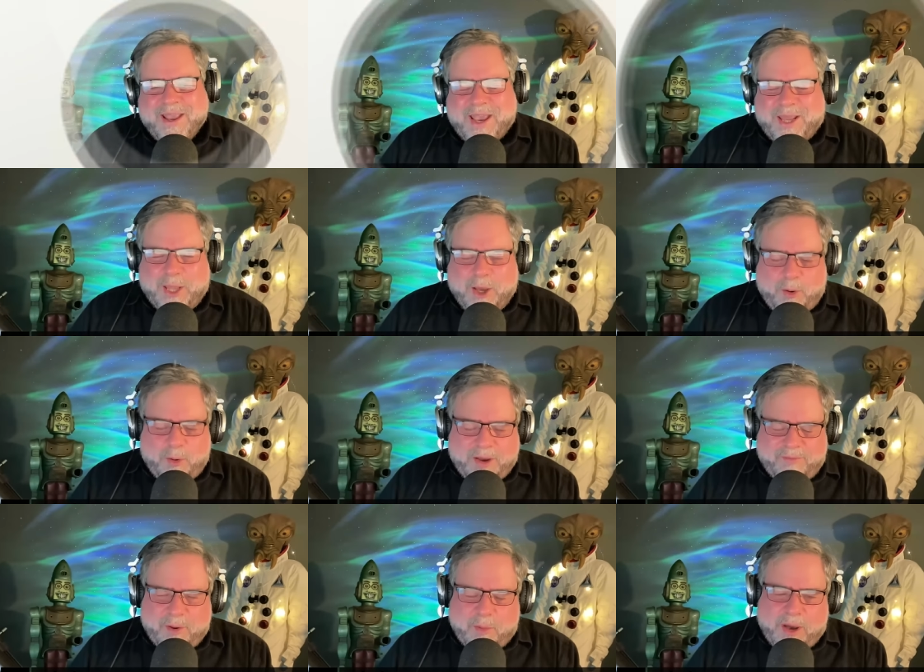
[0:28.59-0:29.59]
Hello,
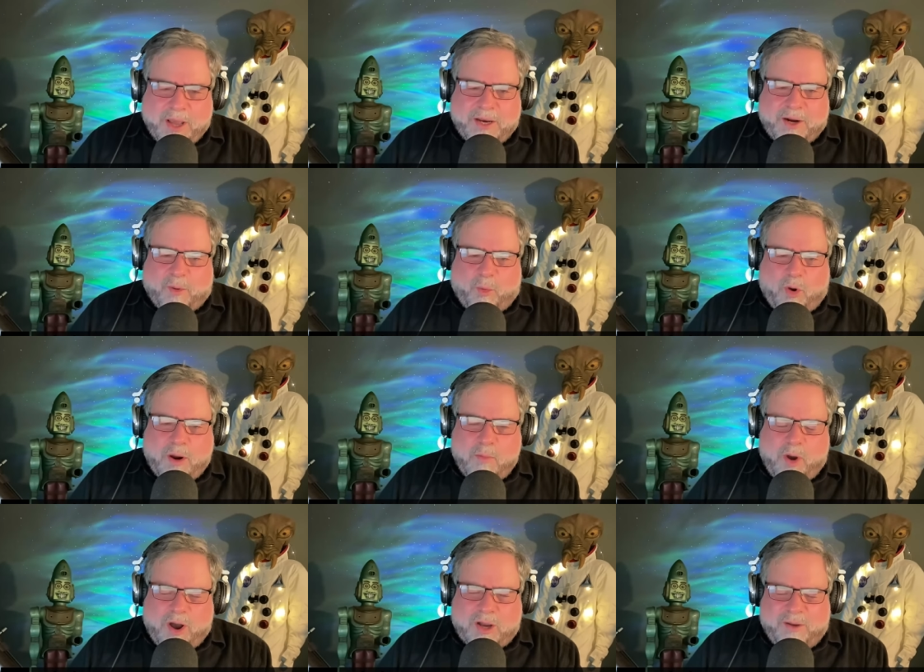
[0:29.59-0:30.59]
everyone, and a
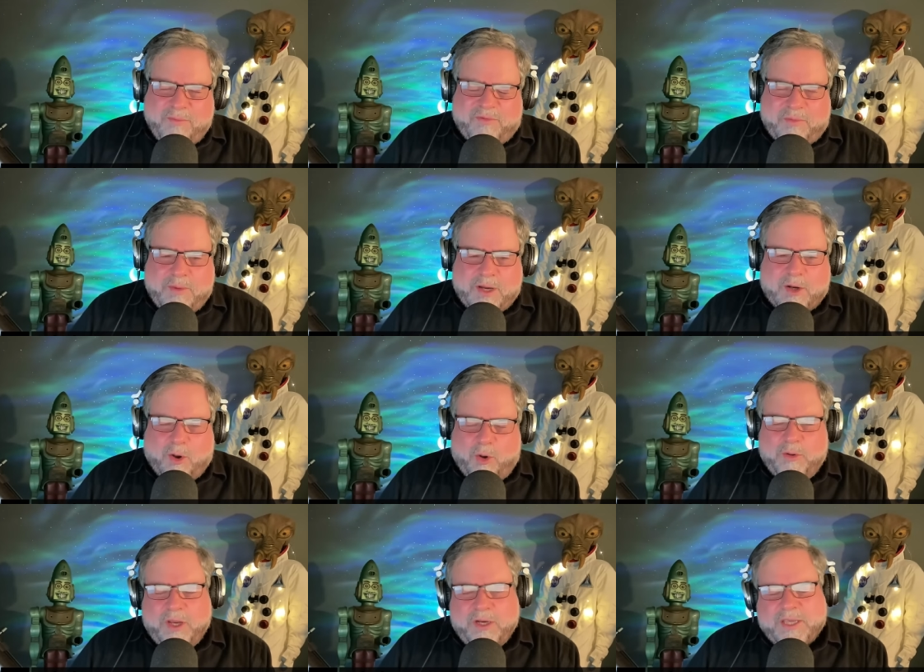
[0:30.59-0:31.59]
warm welcome from a
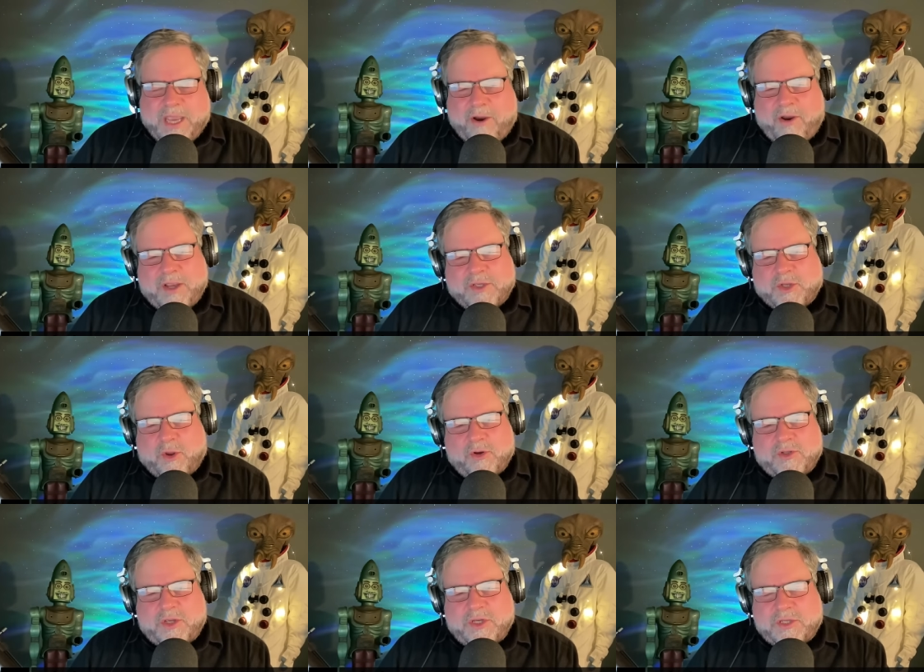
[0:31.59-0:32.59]
cold, uncaring
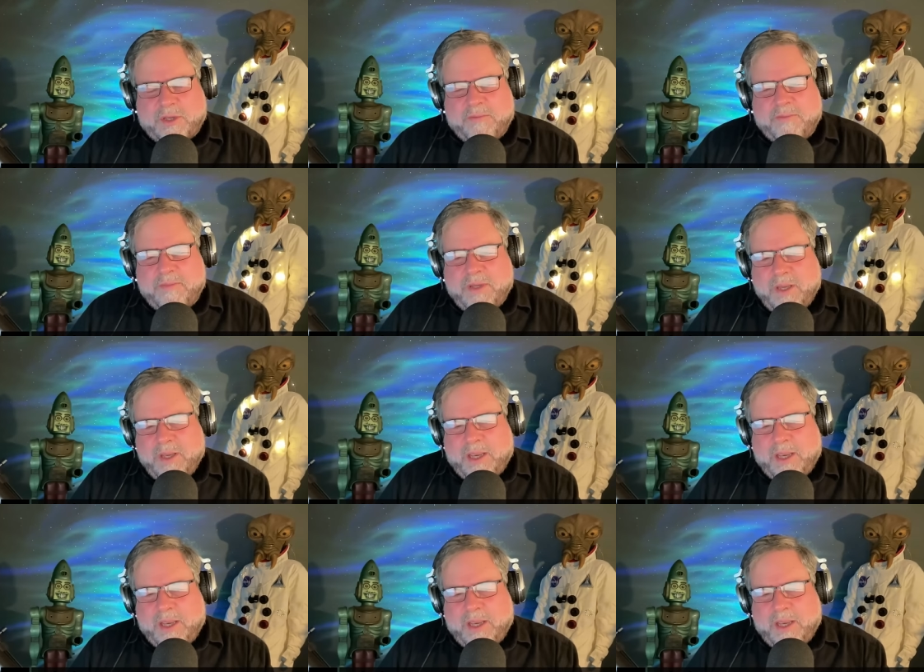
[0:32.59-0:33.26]
solar system.